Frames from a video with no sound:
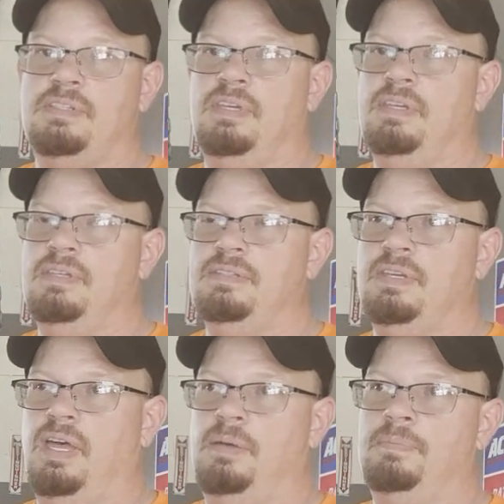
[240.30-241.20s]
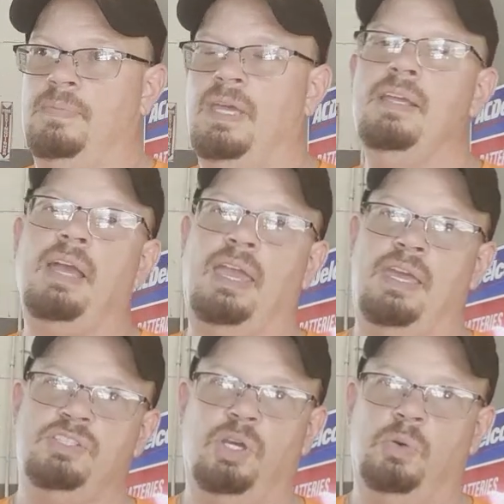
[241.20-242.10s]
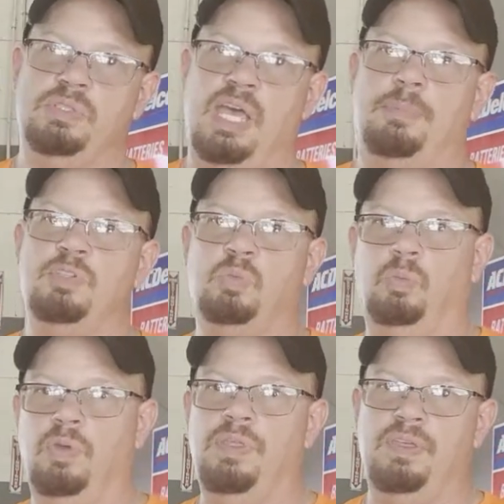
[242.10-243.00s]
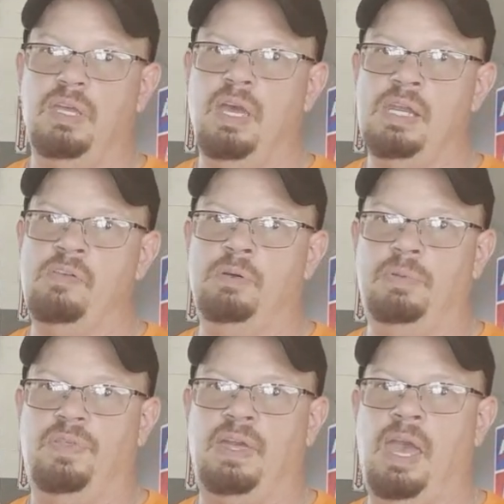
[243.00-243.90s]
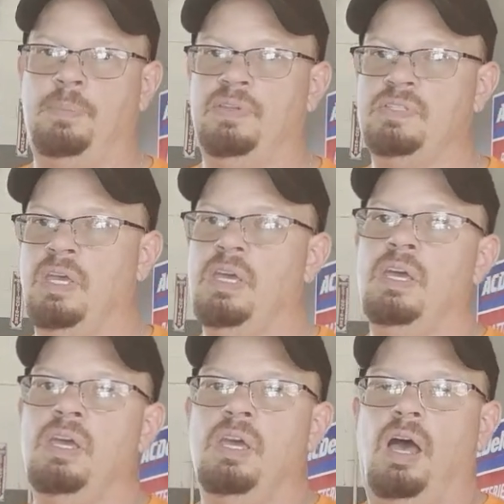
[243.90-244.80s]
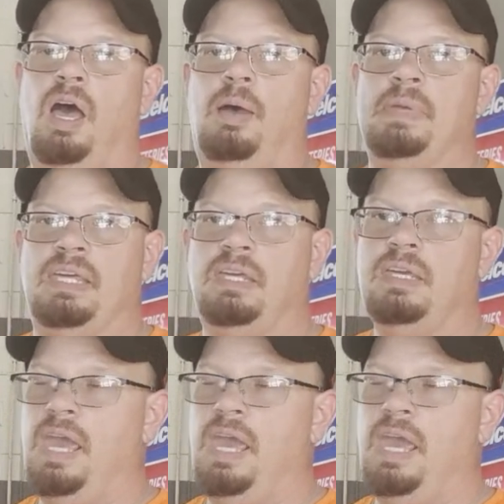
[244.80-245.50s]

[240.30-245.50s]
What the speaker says: is, I can't say always happens, the inevitable thing happens. He